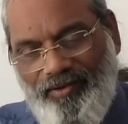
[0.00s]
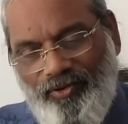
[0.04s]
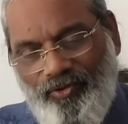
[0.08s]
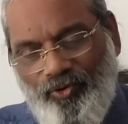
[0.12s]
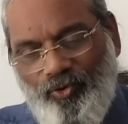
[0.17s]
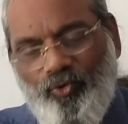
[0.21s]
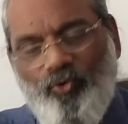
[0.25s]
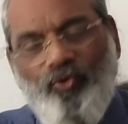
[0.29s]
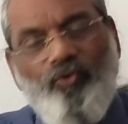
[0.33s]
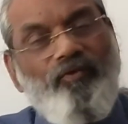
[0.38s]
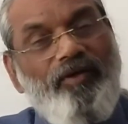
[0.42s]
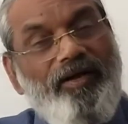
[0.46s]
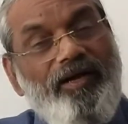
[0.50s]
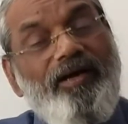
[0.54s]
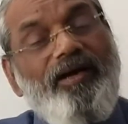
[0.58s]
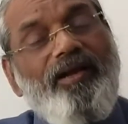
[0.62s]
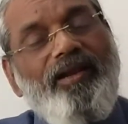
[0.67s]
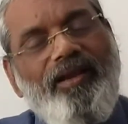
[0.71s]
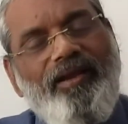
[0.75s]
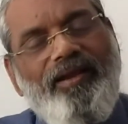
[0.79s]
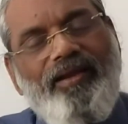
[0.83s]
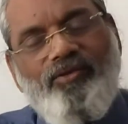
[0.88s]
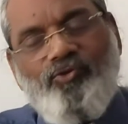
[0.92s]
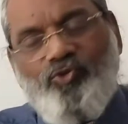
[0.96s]
You were
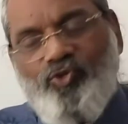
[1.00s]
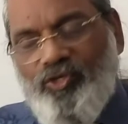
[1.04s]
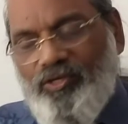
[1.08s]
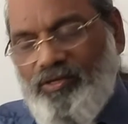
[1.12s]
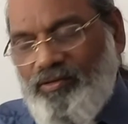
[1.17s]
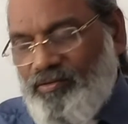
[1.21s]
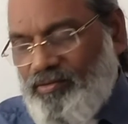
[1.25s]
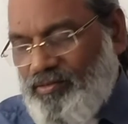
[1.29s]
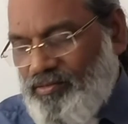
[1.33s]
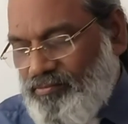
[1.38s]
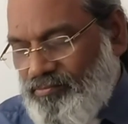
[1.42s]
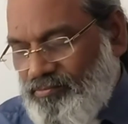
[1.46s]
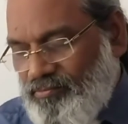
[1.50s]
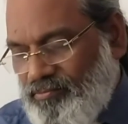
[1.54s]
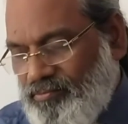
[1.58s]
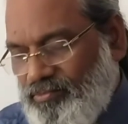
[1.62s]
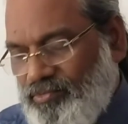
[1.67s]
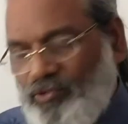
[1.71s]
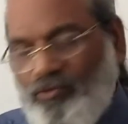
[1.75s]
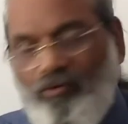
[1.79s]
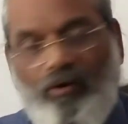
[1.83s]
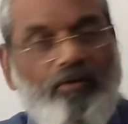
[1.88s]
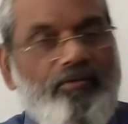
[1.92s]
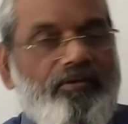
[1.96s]
innocent,
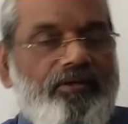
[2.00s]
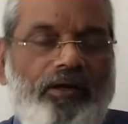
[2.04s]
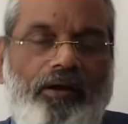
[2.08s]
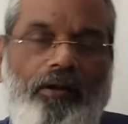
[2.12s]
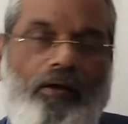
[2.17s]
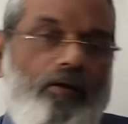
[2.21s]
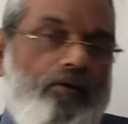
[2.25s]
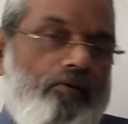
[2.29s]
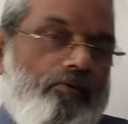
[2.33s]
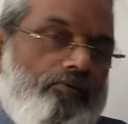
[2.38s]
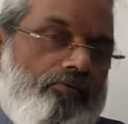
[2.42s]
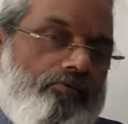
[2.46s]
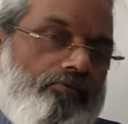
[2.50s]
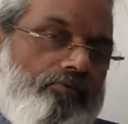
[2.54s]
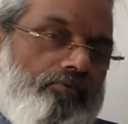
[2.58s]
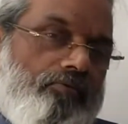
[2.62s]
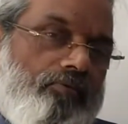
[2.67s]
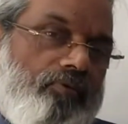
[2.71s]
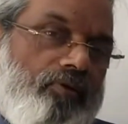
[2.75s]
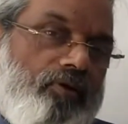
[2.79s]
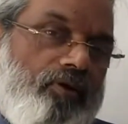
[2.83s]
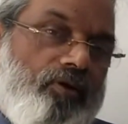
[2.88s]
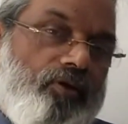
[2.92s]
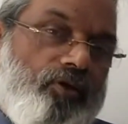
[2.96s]
not
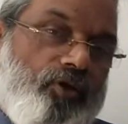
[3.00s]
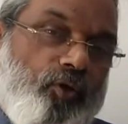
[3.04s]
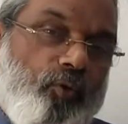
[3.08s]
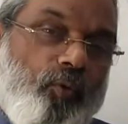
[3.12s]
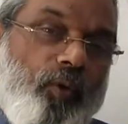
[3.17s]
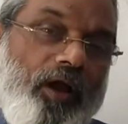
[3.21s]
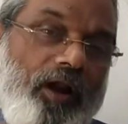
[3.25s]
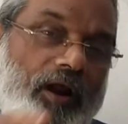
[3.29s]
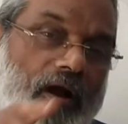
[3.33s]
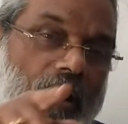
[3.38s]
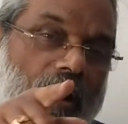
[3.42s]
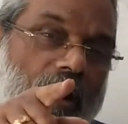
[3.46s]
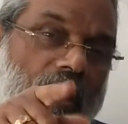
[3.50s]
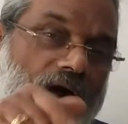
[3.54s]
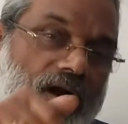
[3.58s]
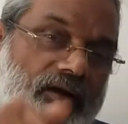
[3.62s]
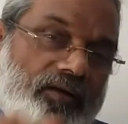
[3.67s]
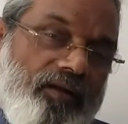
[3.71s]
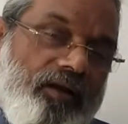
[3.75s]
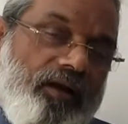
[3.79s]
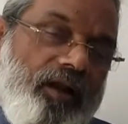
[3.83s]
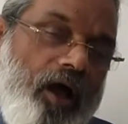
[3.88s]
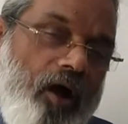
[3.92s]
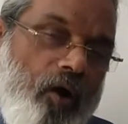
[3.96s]
now. Your
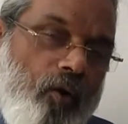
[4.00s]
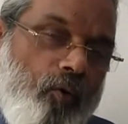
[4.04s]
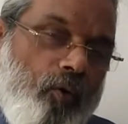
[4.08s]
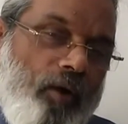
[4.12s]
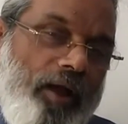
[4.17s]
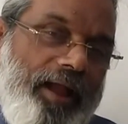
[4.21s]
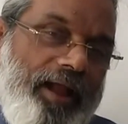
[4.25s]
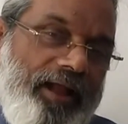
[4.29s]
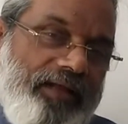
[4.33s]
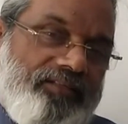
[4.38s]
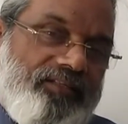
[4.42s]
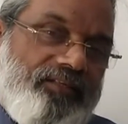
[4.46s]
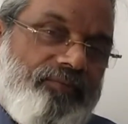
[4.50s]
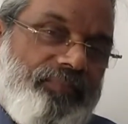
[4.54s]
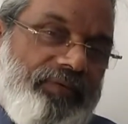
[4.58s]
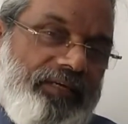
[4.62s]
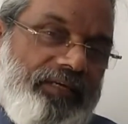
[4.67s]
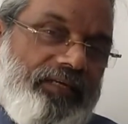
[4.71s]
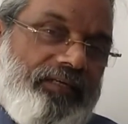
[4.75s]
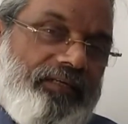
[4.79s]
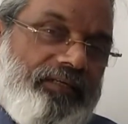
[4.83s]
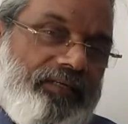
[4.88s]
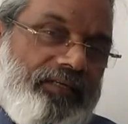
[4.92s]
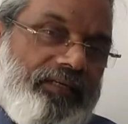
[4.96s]
heart now has
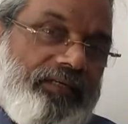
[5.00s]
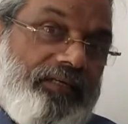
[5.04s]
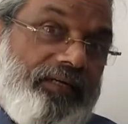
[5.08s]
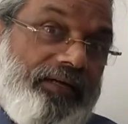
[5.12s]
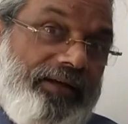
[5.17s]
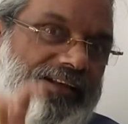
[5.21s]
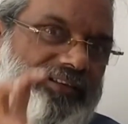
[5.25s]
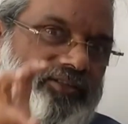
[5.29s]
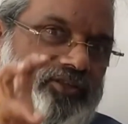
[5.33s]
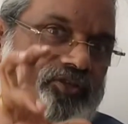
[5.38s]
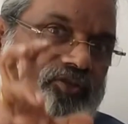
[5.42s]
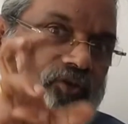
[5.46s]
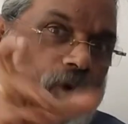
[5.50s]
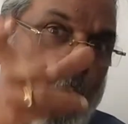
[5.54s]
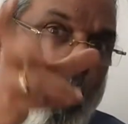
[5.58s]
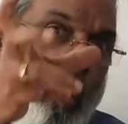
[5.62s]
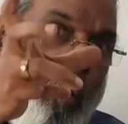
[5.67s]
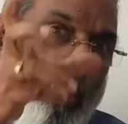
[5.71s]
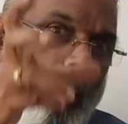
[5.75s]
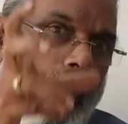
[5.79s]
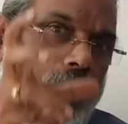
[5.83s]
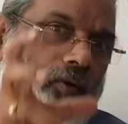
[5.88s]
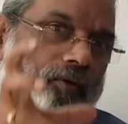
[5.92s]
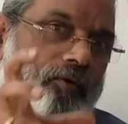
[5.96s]
been turned a
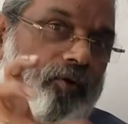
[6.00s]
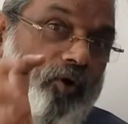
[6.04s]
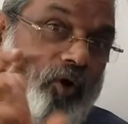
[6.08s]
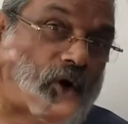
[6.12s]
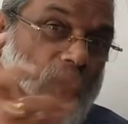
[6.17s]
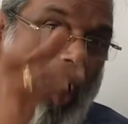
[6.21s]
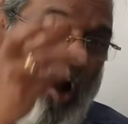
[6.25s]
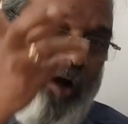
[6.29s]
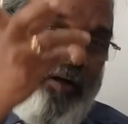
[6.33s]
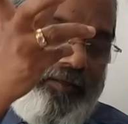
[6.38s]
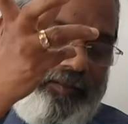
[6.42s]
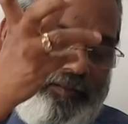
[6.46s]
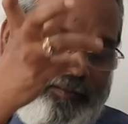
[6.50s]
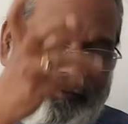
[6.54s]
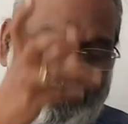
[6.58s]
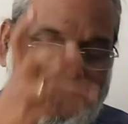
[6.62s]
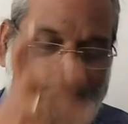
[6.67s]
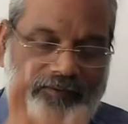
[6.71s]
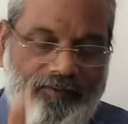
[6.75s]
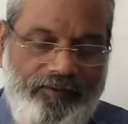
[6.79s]
stone, rock.